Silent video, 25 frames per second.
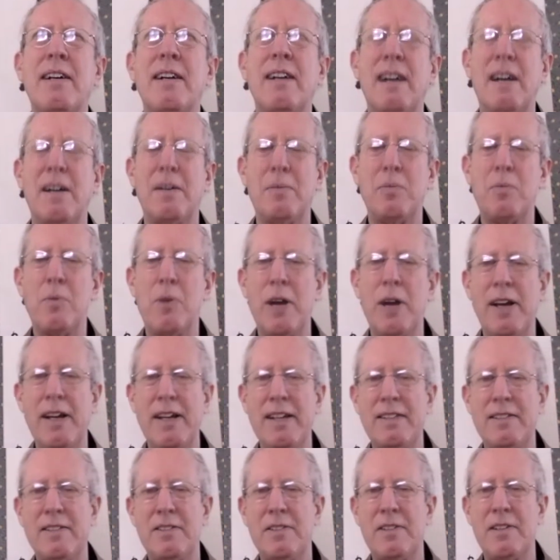and
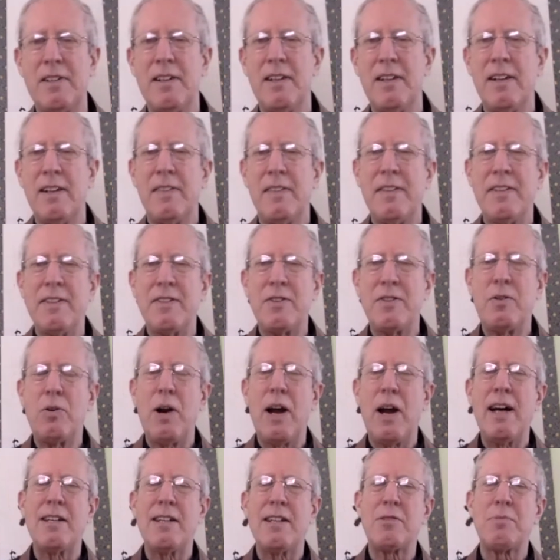weight that's
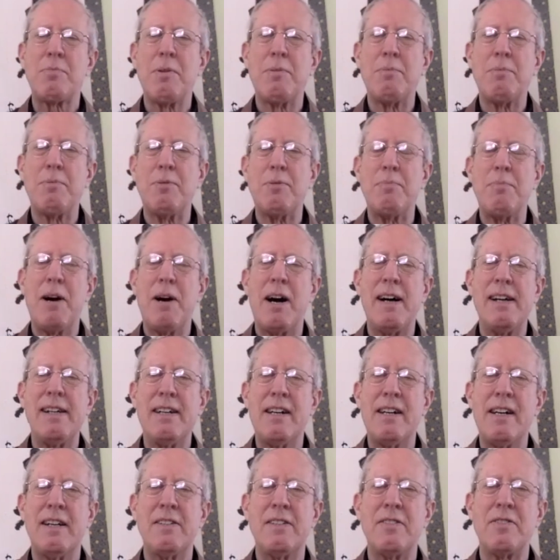graspable by
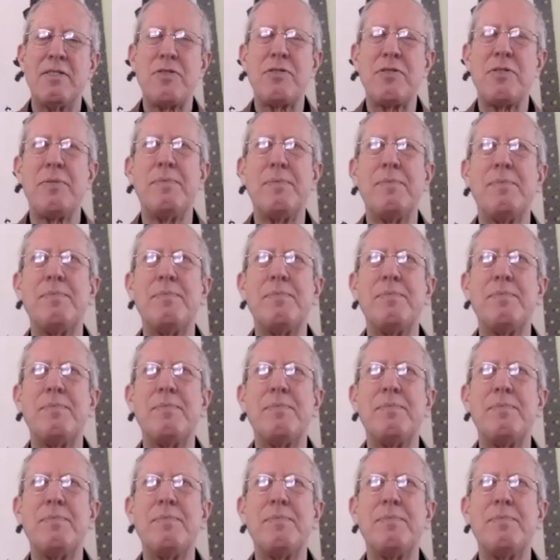us.